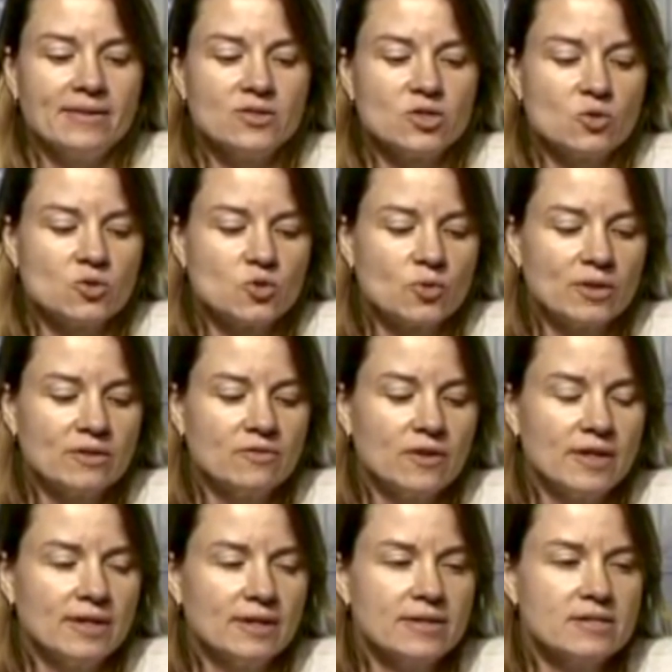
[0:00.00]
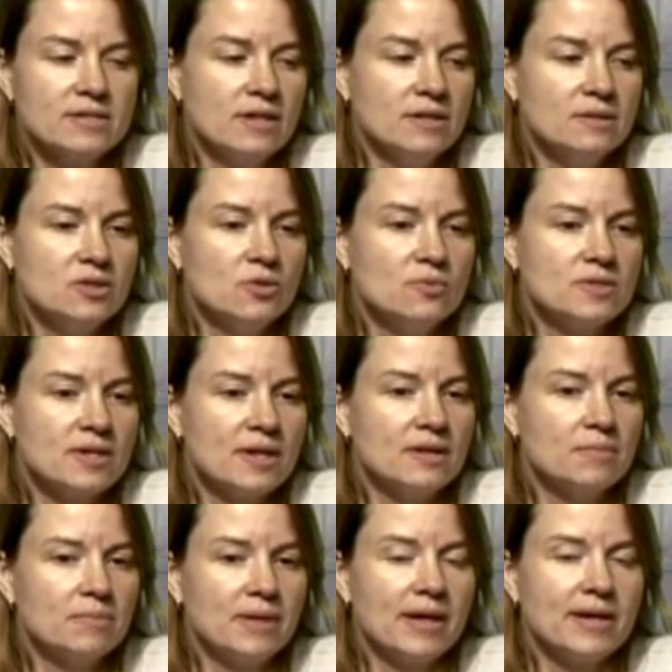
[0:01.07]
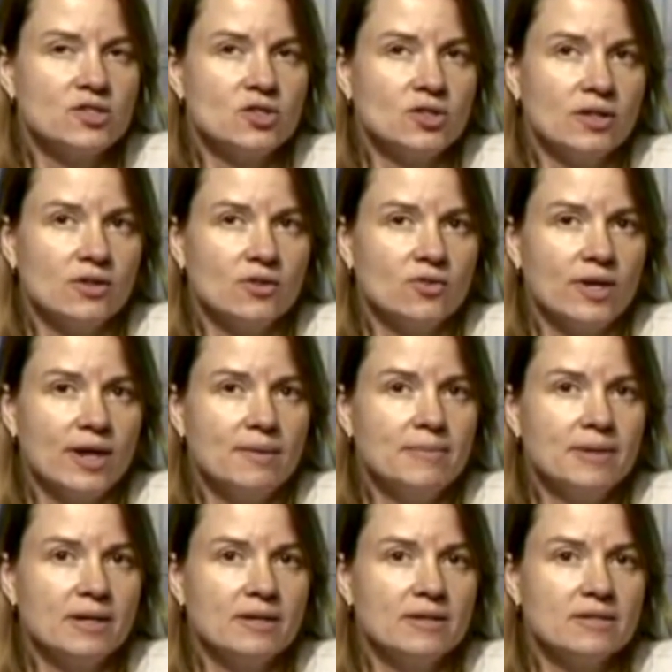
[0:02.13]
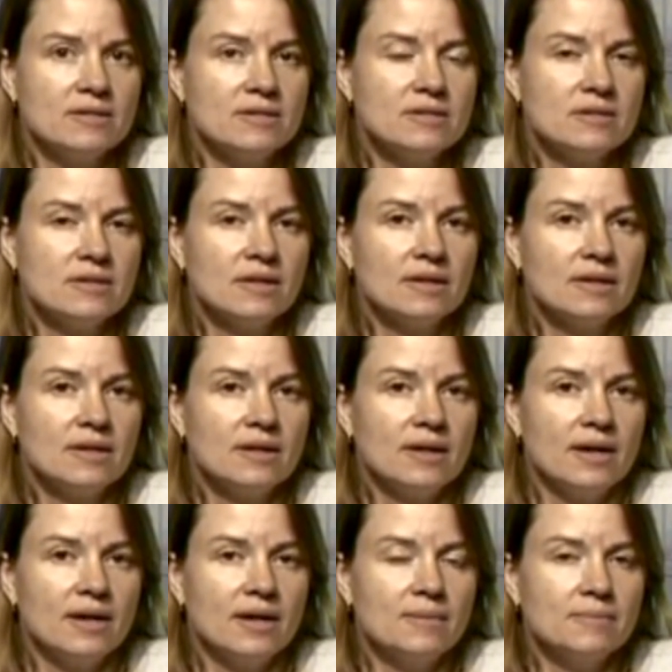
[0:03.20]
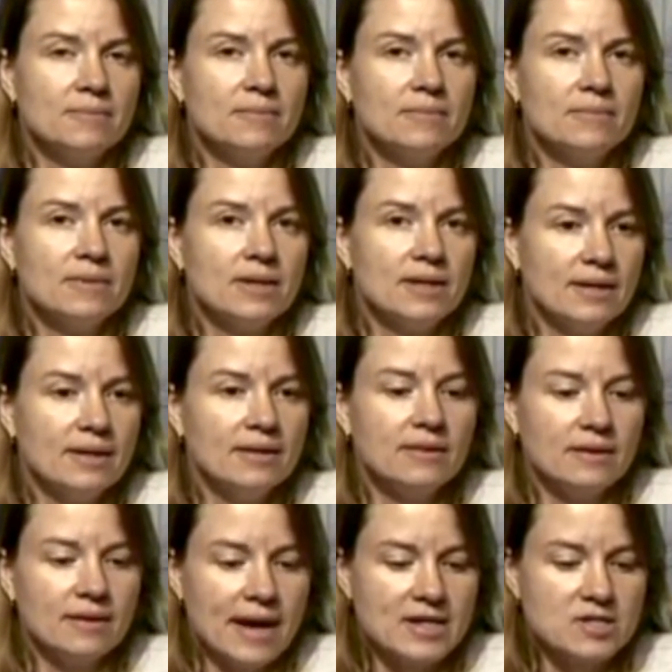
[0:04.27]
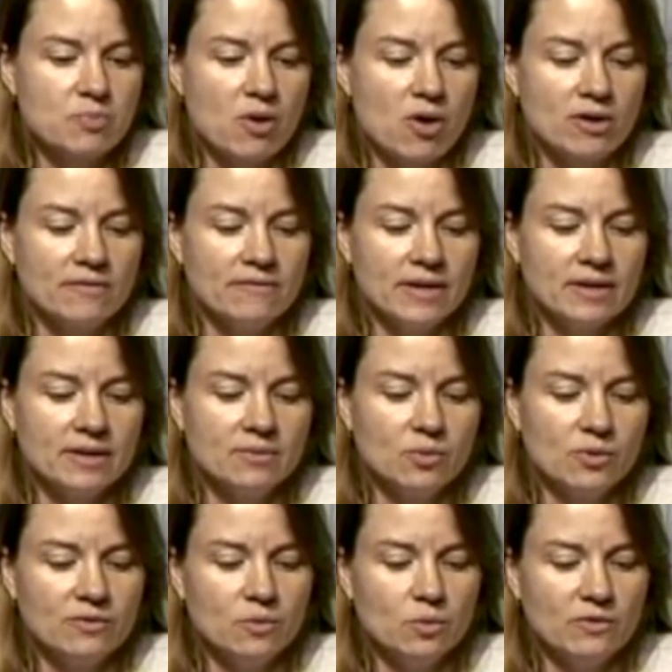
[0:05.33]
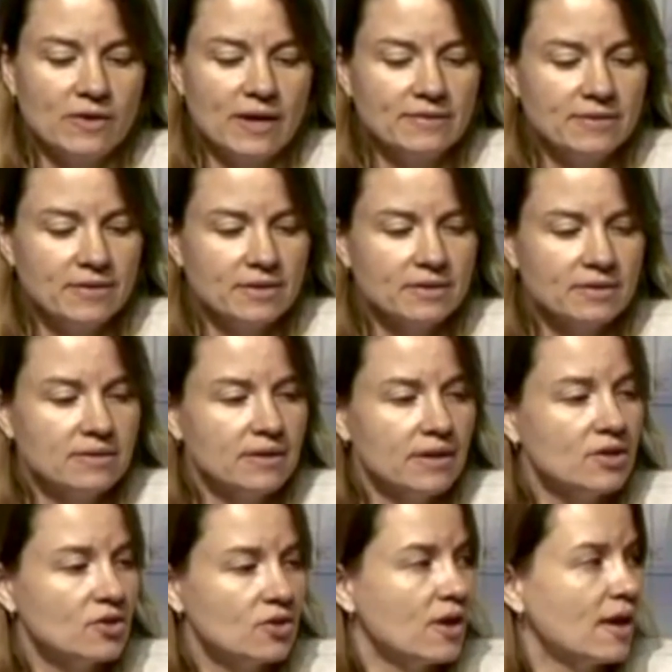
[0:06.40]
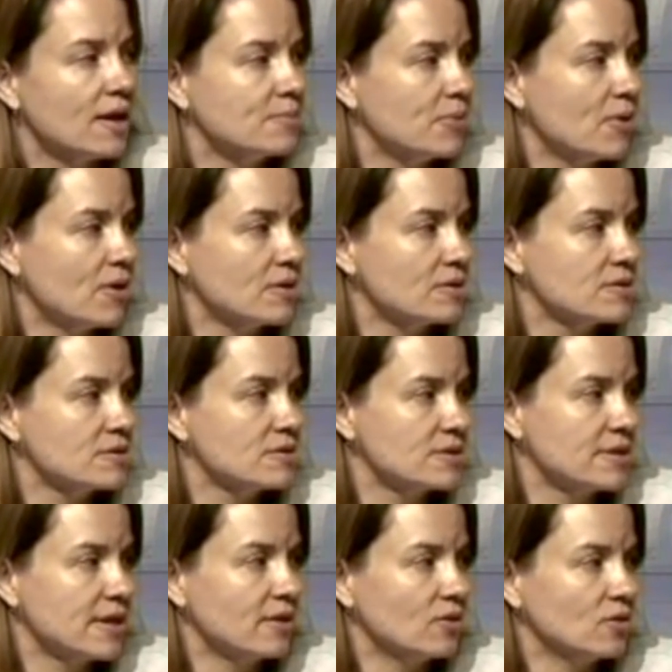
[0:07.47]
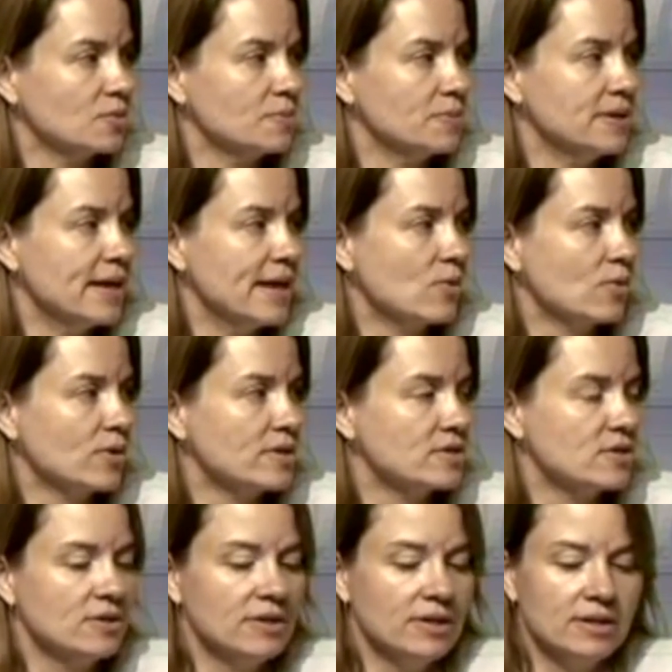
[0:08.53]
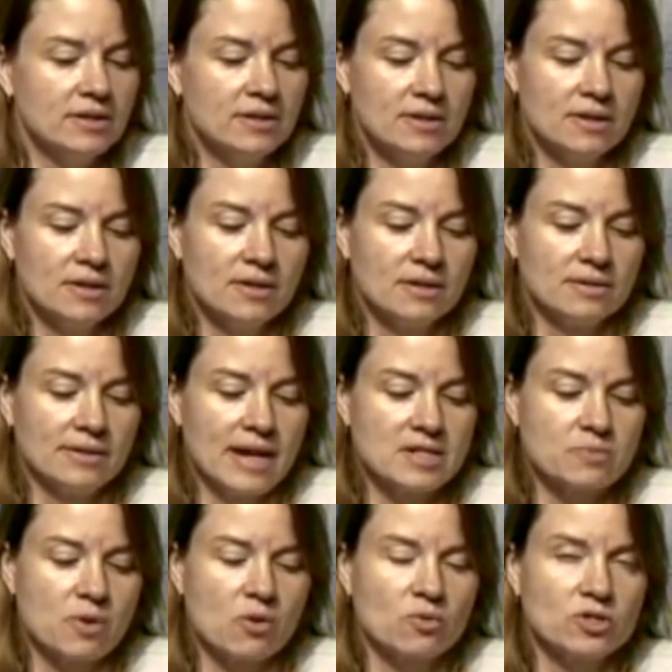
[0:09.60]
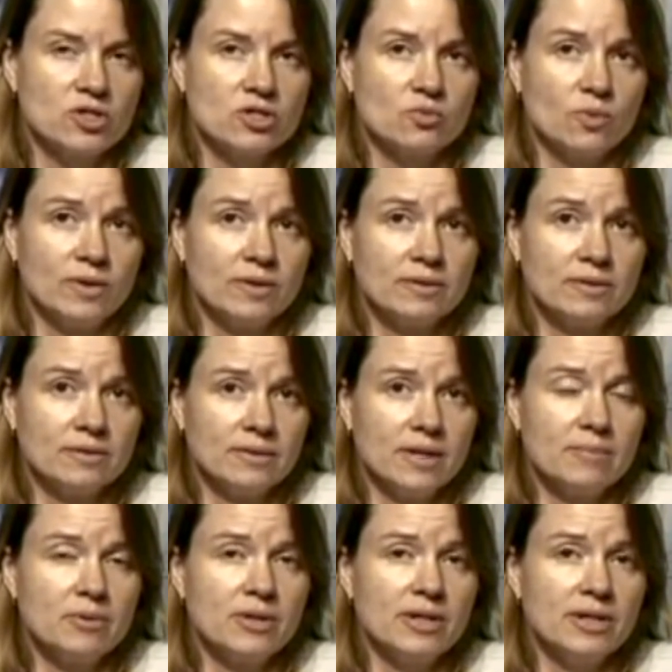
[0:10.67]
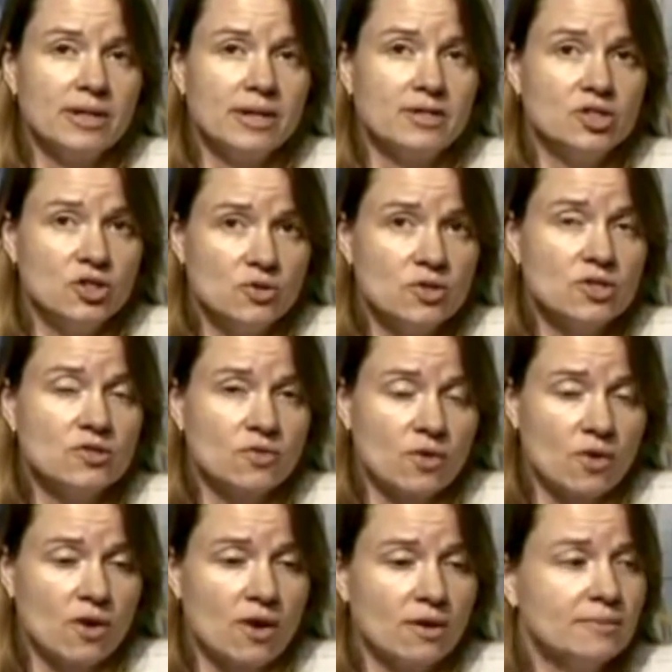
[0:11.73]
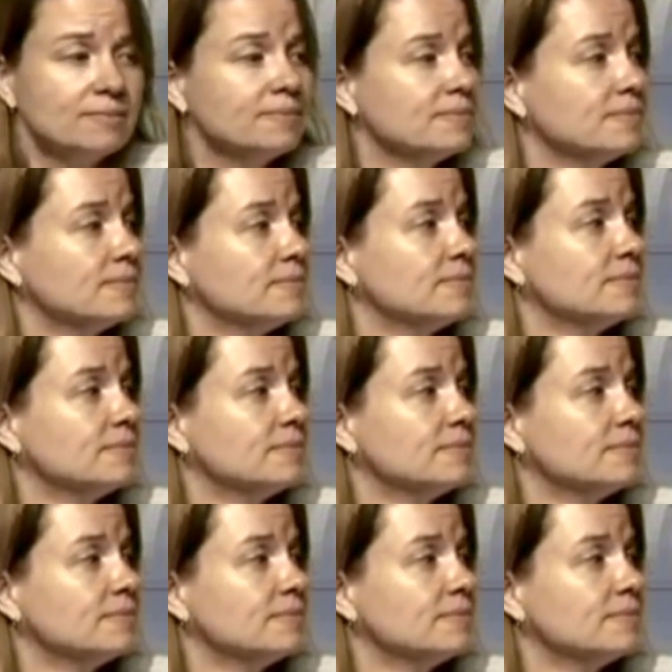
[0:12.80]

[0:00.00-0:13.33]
And so it was really funny listening to him say the pledge the other day because the last part of it, we've got the under God part settled, but now we're into the last part, which is with liberty and juices for all.